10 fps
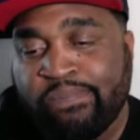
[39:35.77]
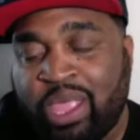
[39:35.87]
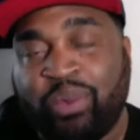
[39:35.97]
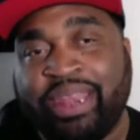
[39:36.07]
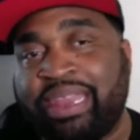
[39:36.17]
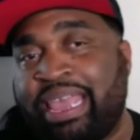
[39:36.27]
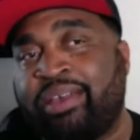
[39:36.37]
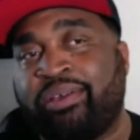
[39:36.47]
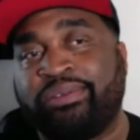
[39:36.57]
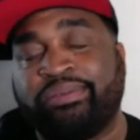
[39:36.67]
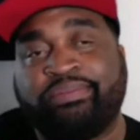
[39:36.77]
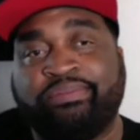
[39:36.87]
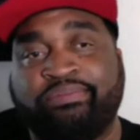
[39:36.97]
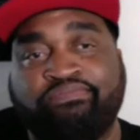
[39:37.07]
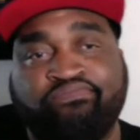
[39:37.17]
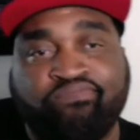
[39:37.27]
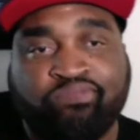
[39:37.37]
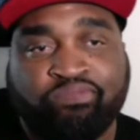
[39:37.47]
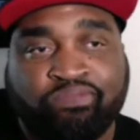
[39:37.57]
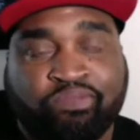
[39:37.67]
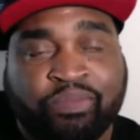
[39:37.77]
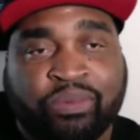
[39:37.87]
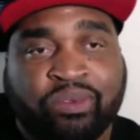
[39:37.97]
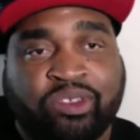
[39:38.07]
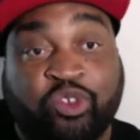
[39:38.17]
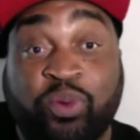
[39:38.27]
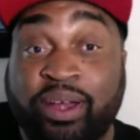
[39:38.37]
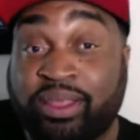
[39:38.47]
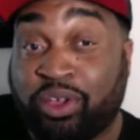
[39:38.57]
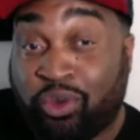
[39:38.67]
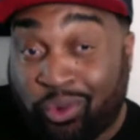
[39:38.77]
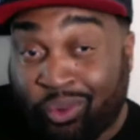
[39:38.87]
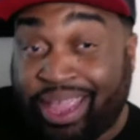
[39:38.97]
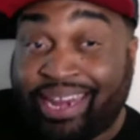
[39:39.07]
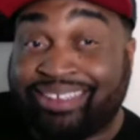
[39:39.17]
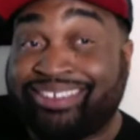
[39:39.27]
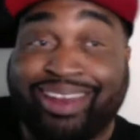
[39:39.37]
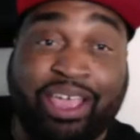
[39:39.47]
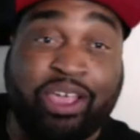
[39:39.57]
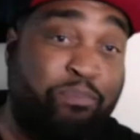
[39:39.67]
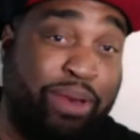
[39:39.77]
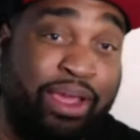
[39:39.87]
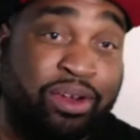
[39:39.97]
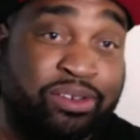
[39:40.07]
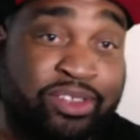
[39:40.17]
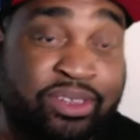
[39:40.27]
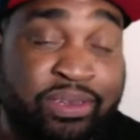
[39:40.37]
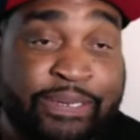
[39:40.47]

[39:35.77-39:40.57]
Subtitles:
He went down. He's one of the greatest Laker players.